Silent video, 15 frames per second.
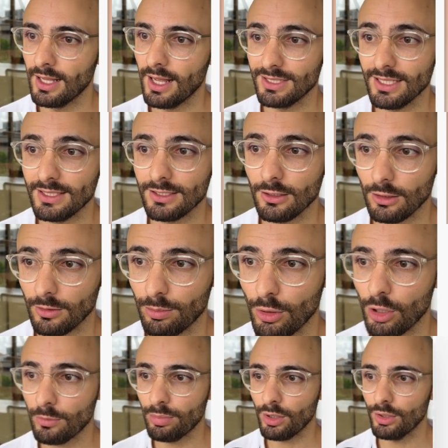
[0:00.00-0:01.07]
detailed
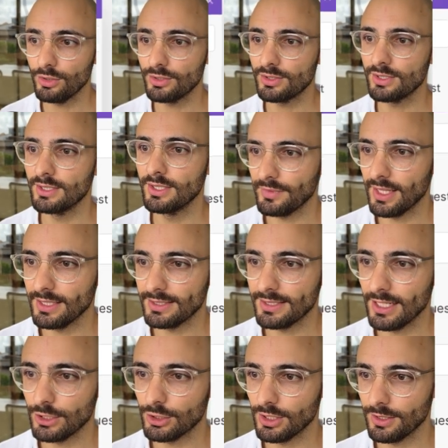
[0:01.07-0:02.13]
blog post,
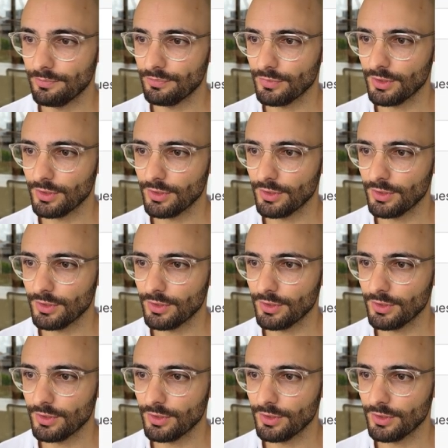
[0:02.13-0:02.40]
etc.